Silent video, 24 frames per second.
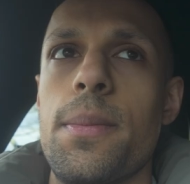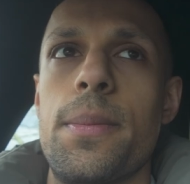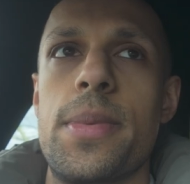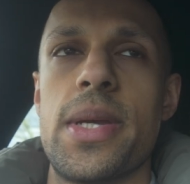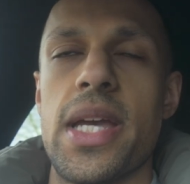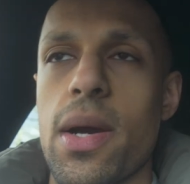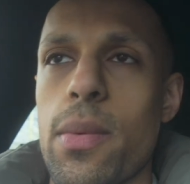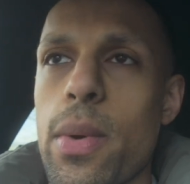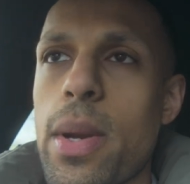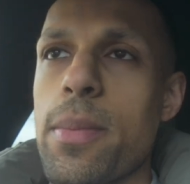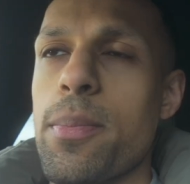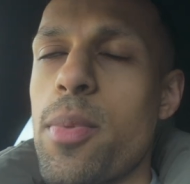But
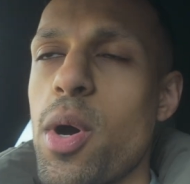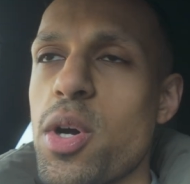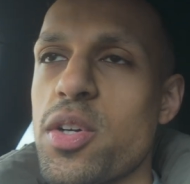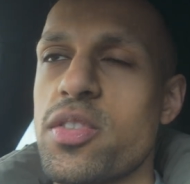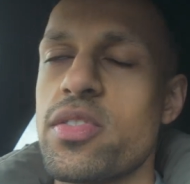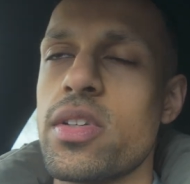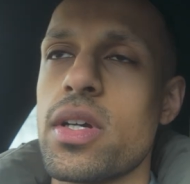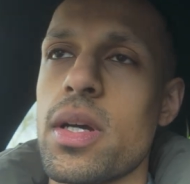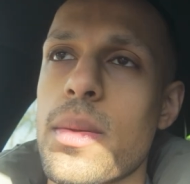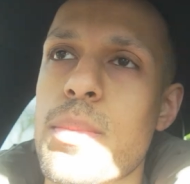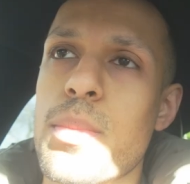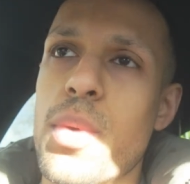yeah, I went
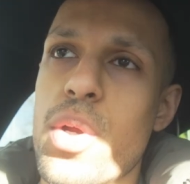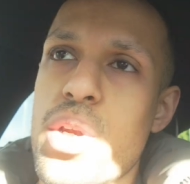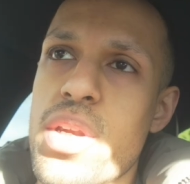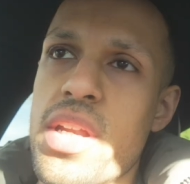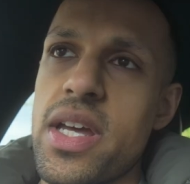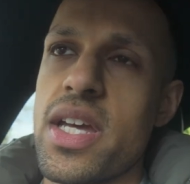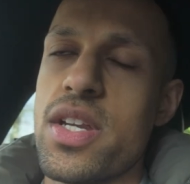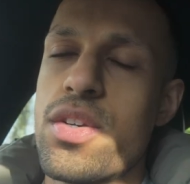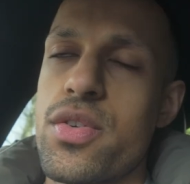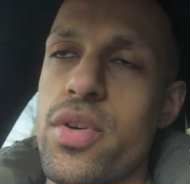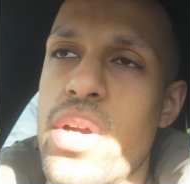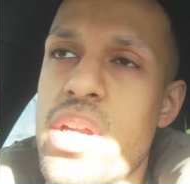boxing on
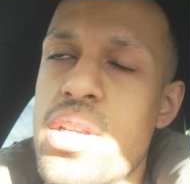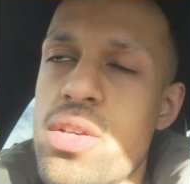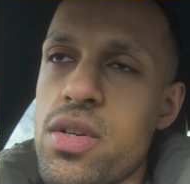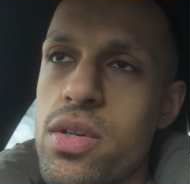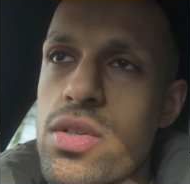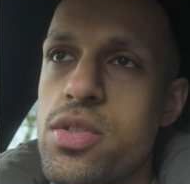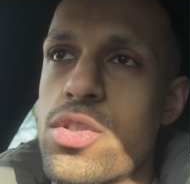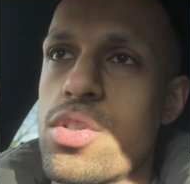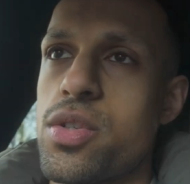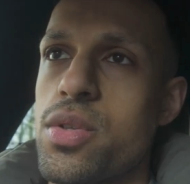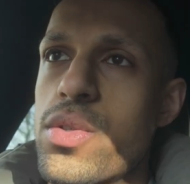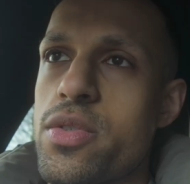Monday, trained on
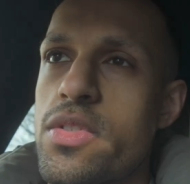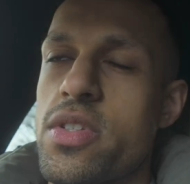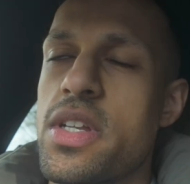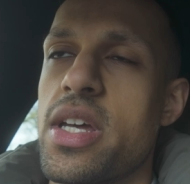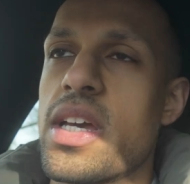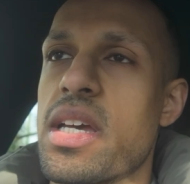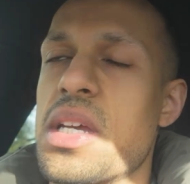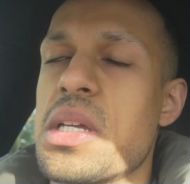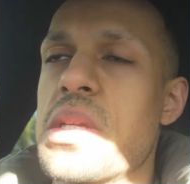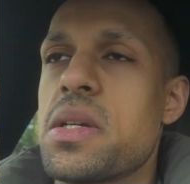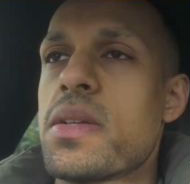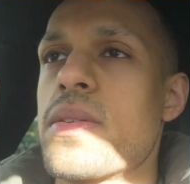
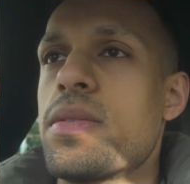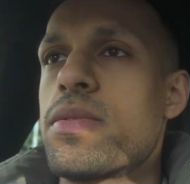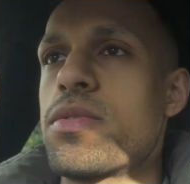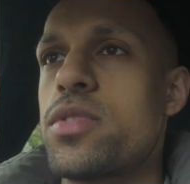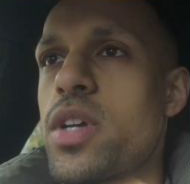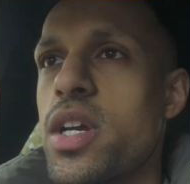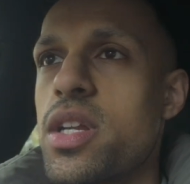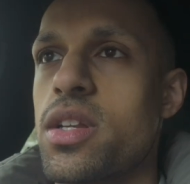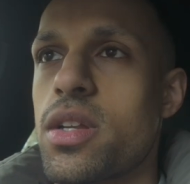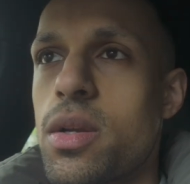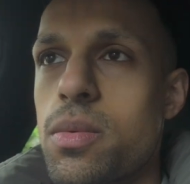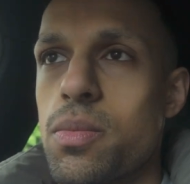Tuesday,
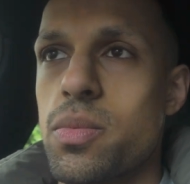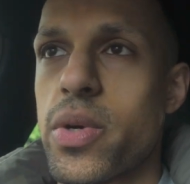trained on